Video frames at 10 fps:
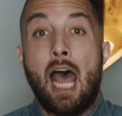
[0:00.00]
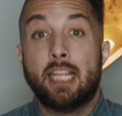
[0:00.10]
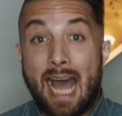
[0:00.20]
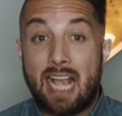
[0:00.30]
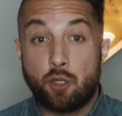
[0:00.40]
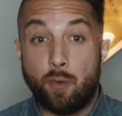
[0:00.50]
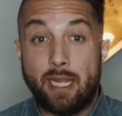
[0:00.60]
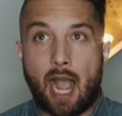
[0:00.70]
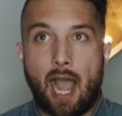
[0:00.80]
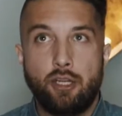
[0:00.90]
Last
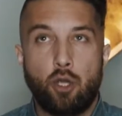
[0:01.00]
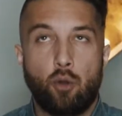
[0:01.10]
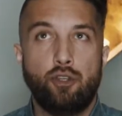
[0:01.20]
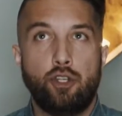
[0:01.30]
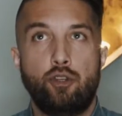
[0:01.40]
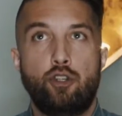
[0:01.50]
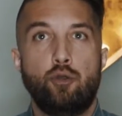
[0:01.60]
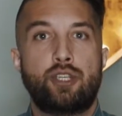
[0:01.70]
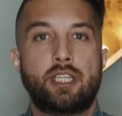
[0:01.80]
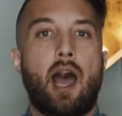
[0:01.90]
week, I told you to
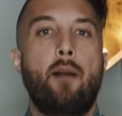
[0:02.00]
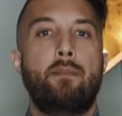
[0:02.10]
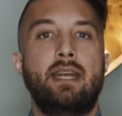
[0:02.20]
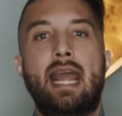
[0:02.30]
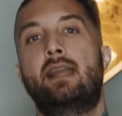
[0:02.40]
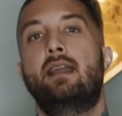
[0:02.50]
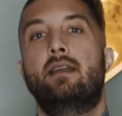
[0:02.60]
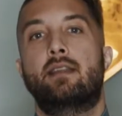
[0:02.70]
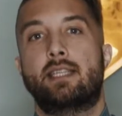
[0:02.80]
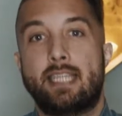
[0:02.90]
stop
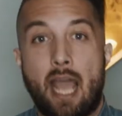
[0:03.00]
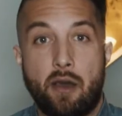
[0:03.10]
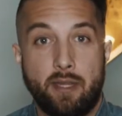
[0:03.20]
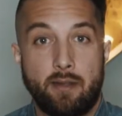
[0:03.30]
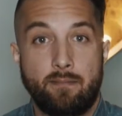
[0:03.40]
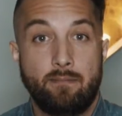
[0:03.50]
negging the stallion.